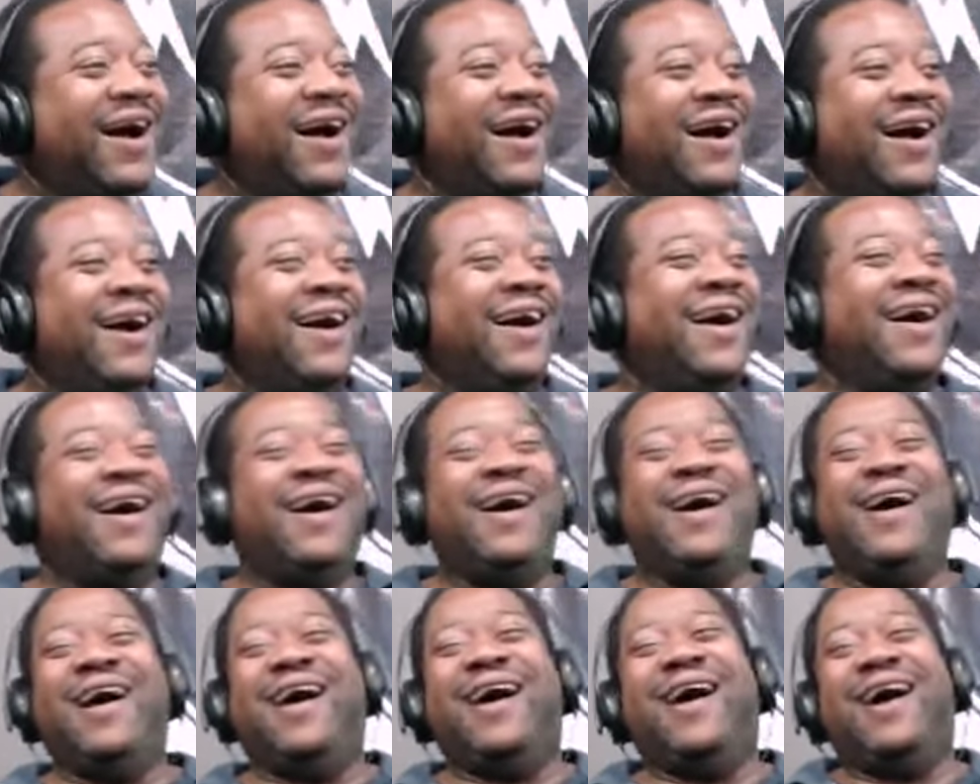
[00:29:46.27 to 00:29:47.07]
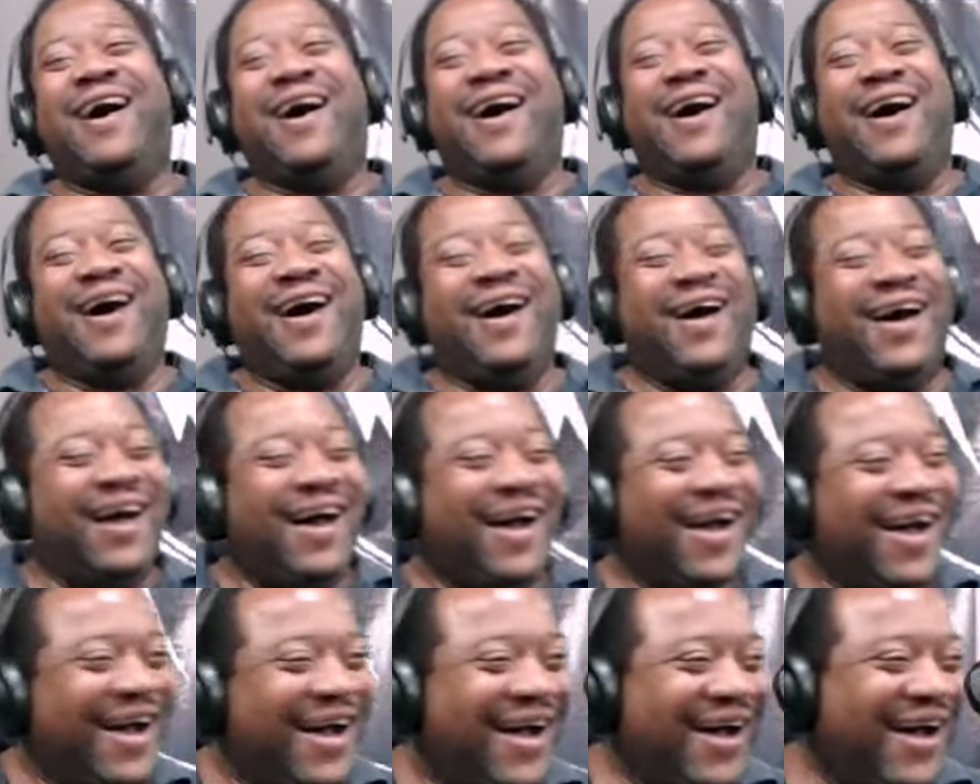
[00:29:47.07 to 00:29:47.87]

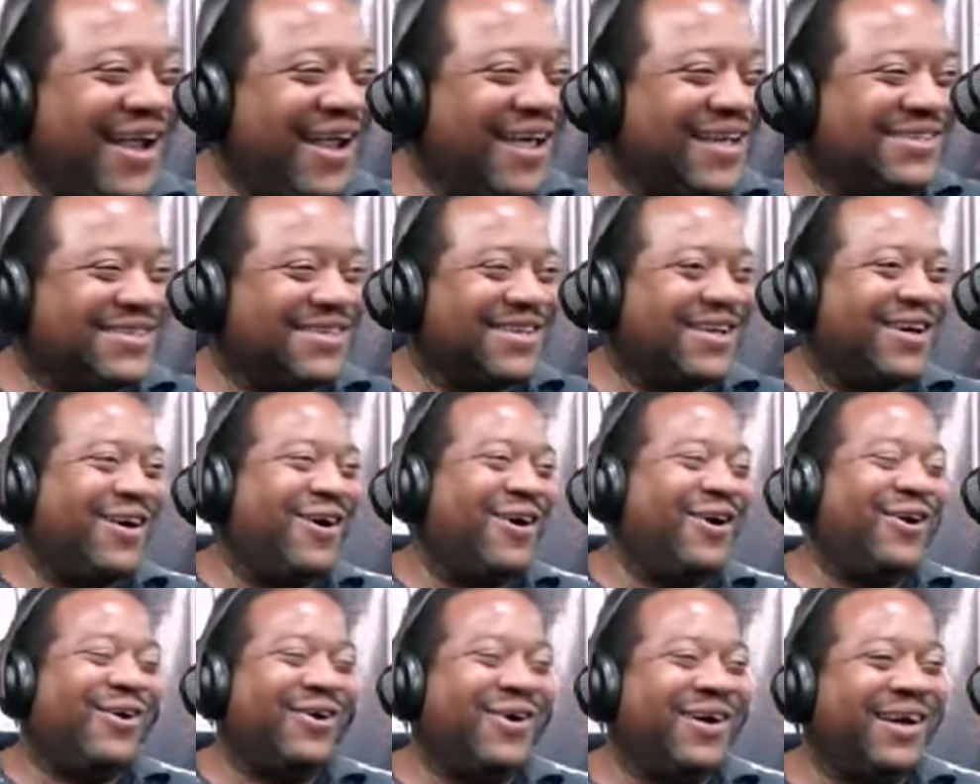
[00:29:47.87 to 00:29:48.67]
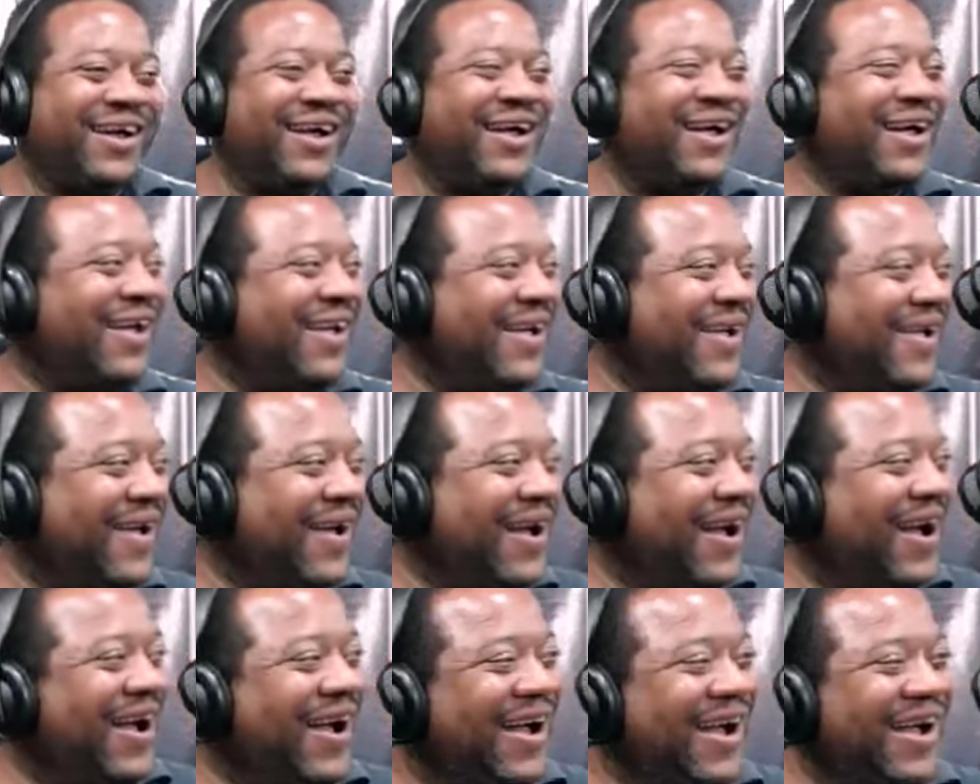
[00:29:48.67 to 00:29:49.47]
Good regular season,
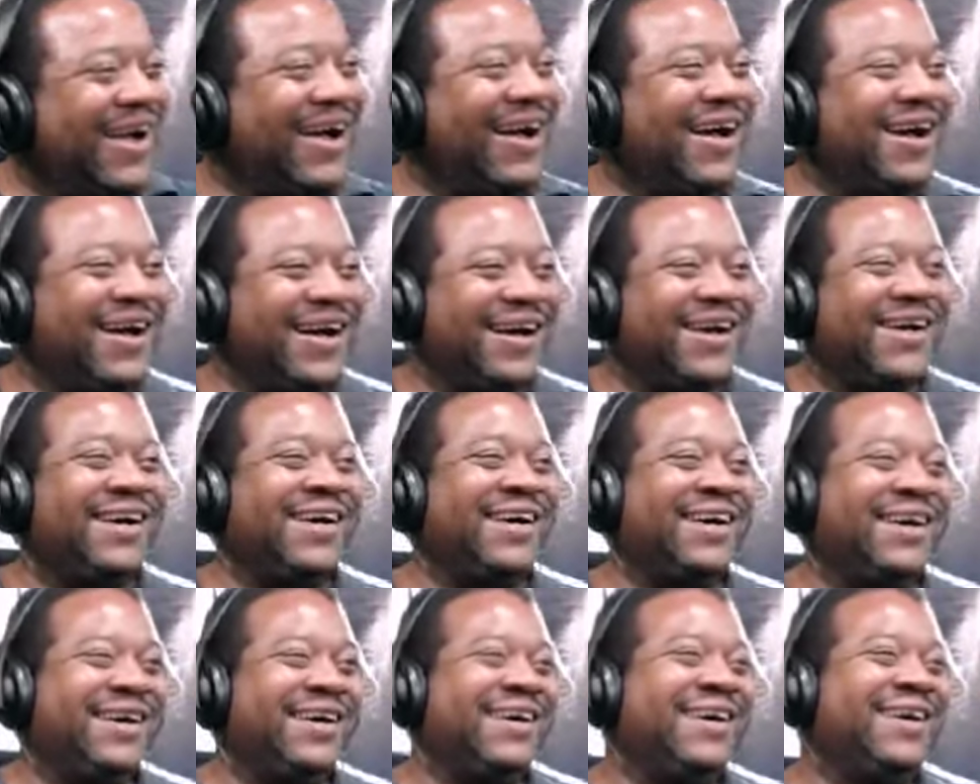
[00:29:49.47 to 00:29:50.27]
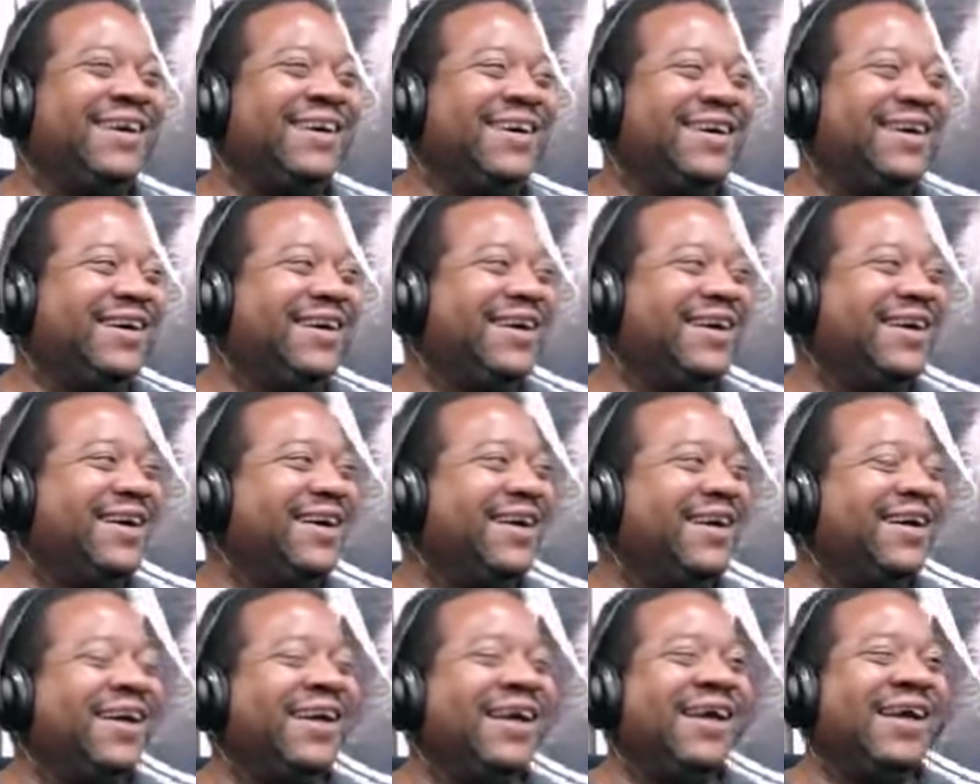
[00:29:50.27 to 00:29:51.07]
choking the
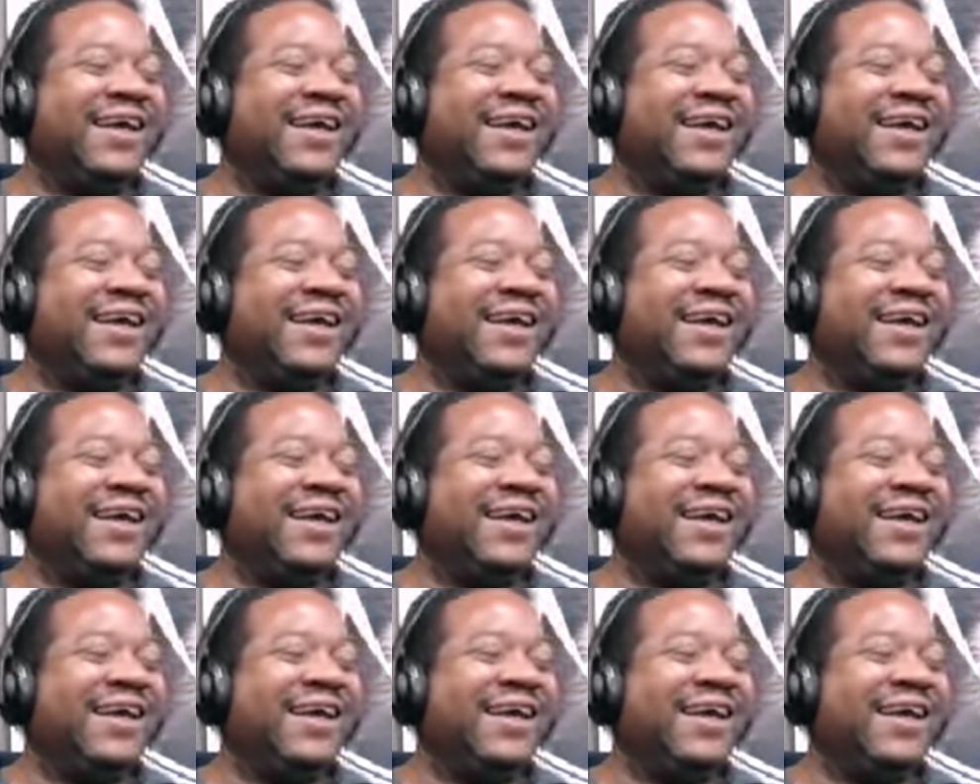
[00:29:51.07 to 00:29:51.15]
postseason.